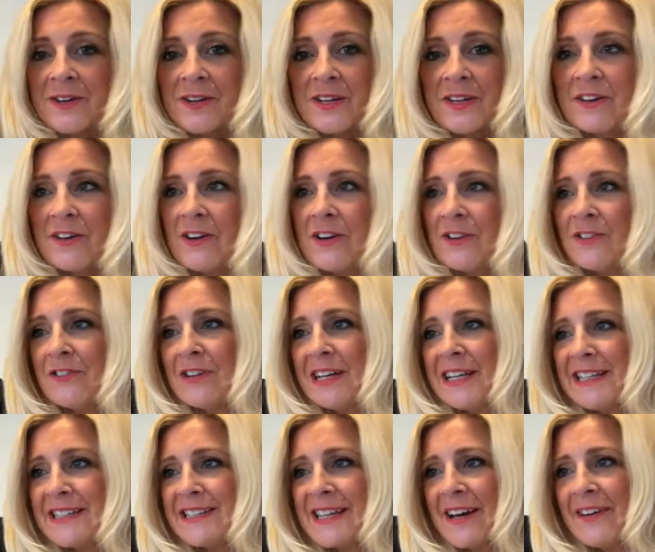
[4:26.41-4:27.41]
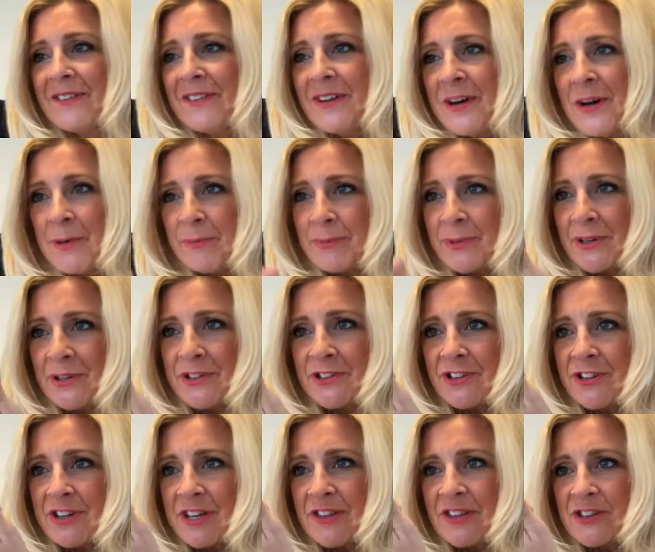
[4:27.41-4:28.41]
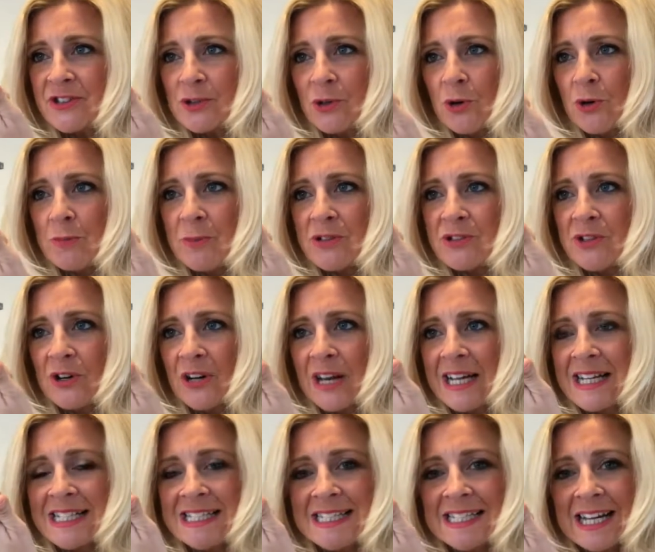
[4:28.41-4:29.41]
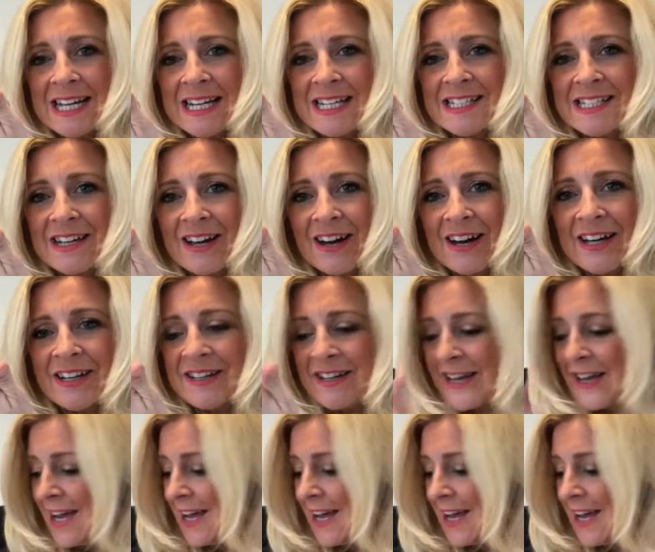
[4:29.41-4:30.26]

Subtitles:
you can't really tell, but underneath it's almost got like a size guide.